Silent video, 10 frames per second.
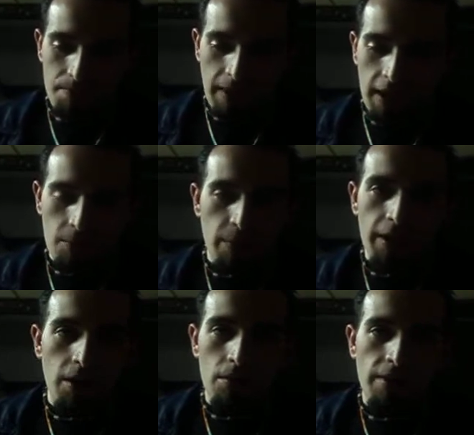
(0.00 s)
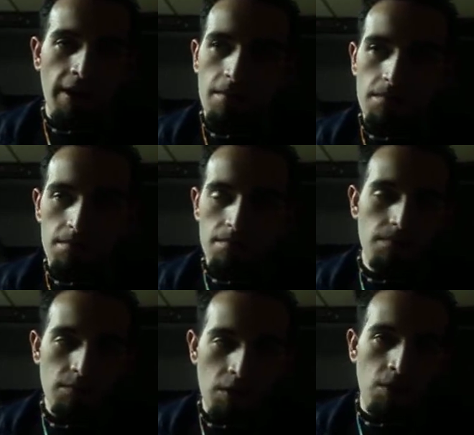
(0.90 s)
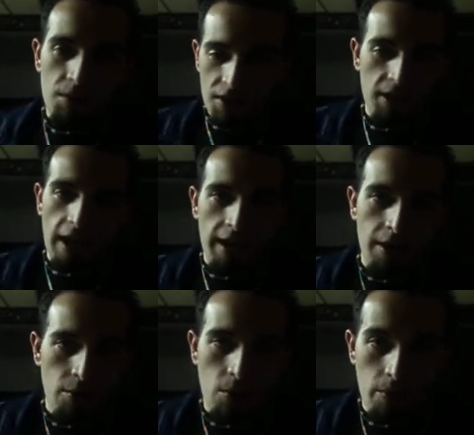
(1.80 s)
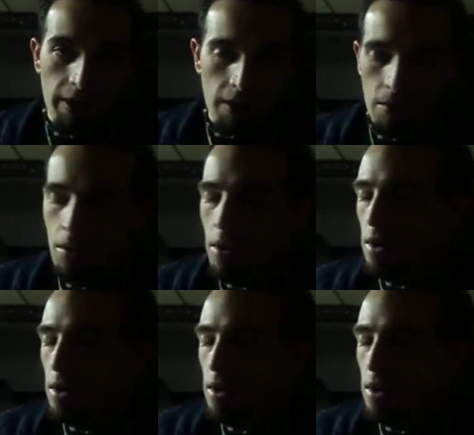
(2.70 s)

pane window that, would slide into a window.